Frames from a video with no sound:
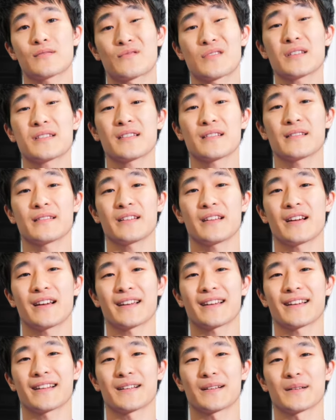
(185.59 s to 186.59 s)
recently
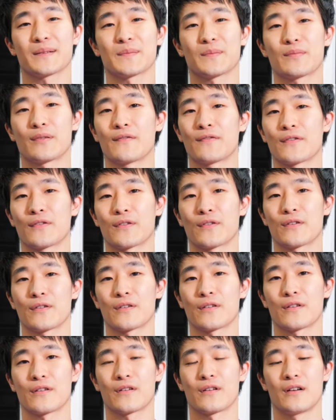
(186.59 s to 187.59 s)
I kind of
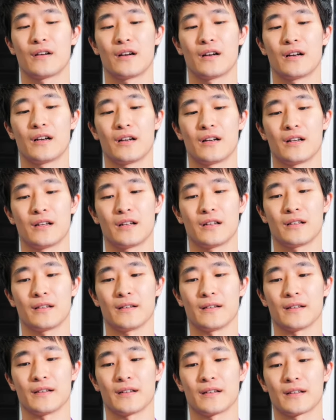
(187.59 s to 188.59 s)
prefer
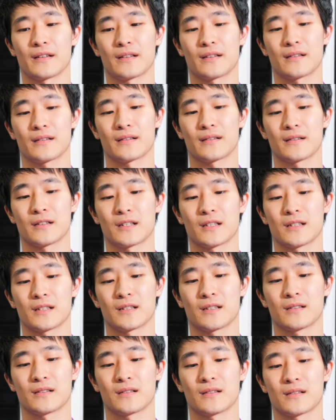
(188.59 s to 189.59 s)
like
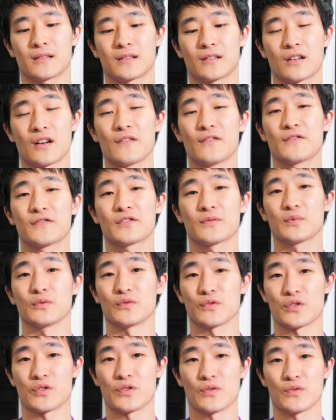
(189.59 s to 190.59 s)

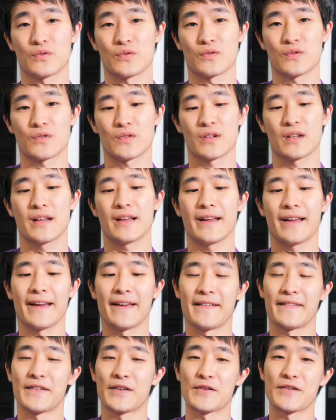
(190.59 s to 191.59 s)
comfortable shoes,
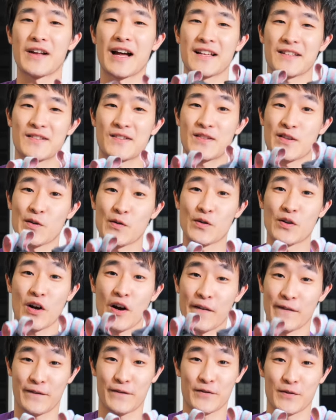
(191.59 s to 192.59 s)
and they're not so
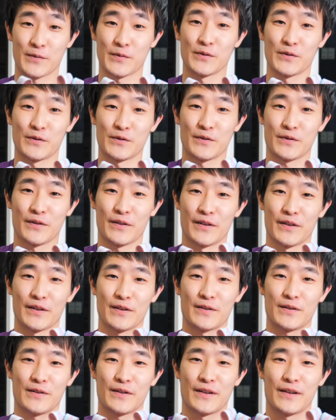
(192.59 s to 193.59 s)
comfortable,
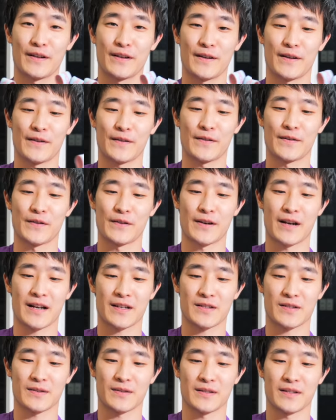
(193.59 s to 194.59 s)
They're
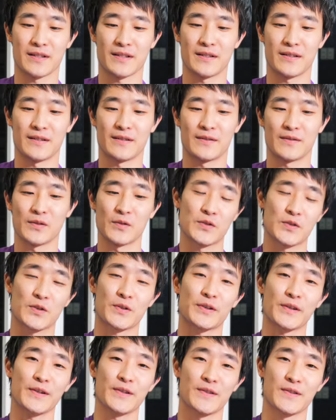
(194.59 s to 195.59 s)
actually
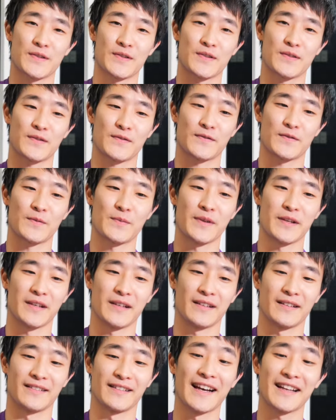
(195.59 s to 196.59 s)
notorious for
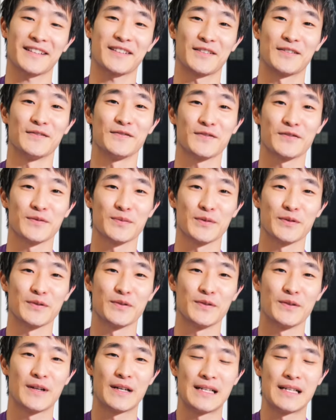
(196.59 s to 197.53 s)
being not comfortable.